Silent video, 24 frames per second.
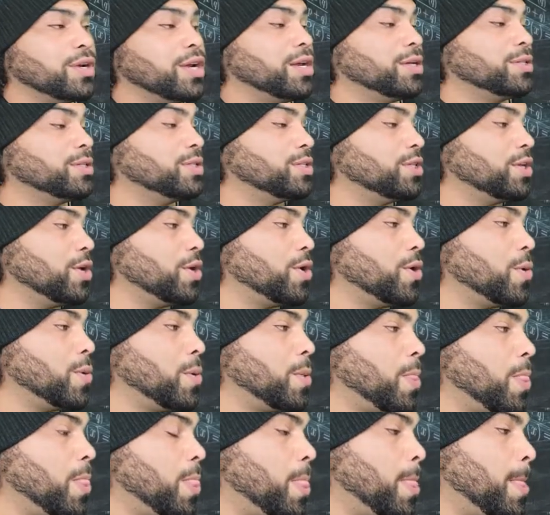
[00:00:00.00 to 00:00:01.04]
right? So
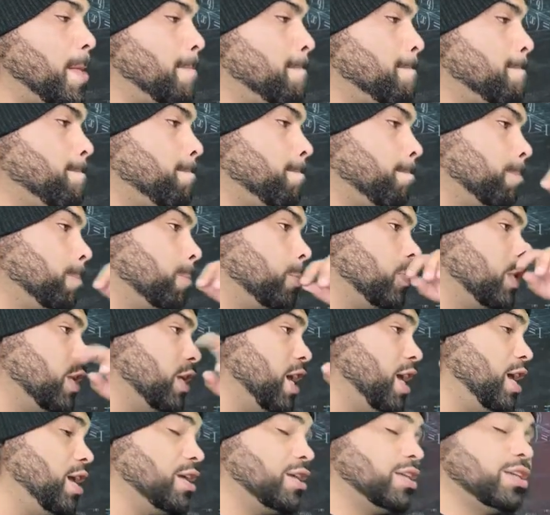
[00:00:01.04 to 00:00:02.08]

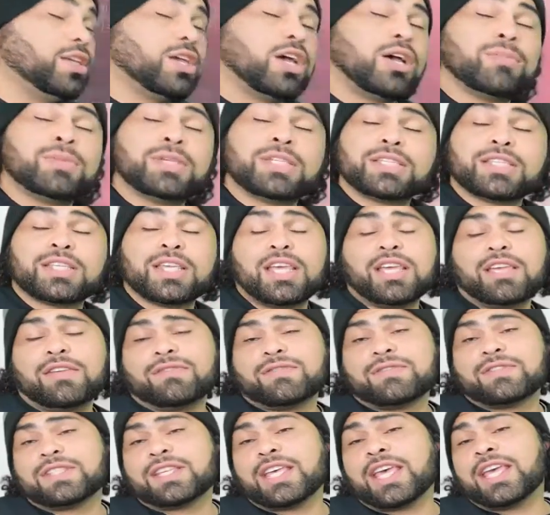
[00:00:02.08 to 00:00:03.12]
yeah, y'all be safe,
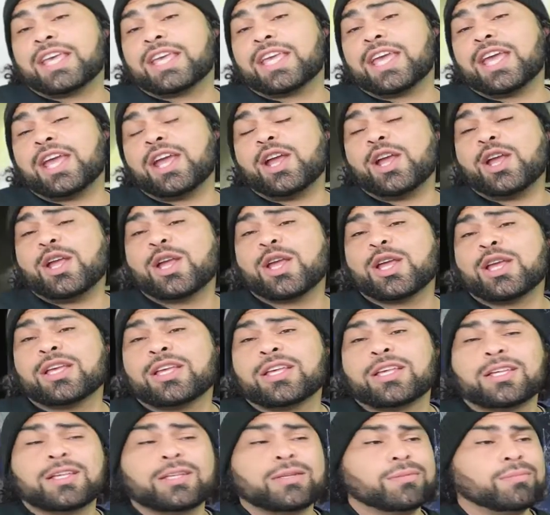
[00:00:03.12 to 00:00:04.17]
take care,
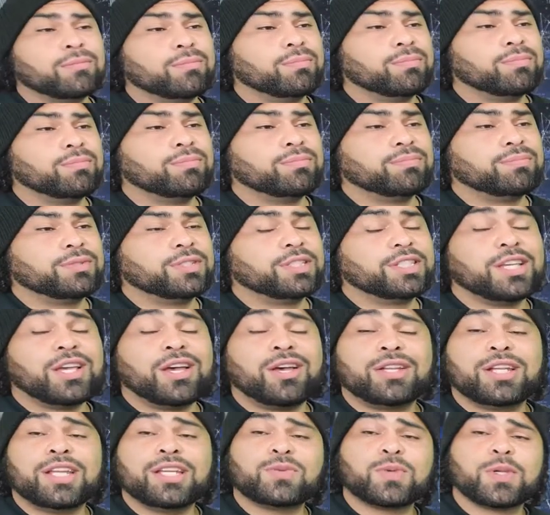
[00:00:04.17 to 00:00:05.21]
see
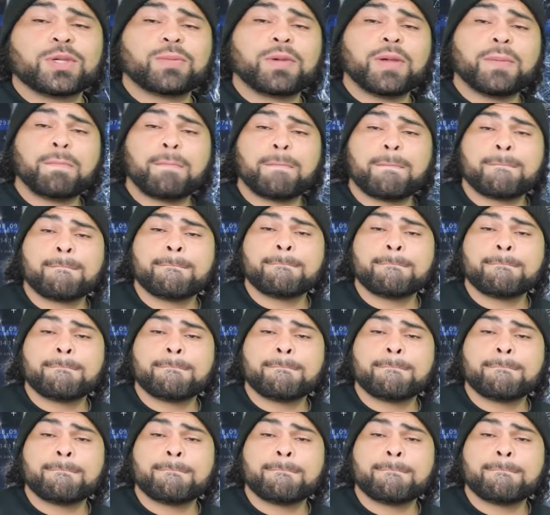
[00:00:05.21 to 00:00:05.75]
y'all next week, man.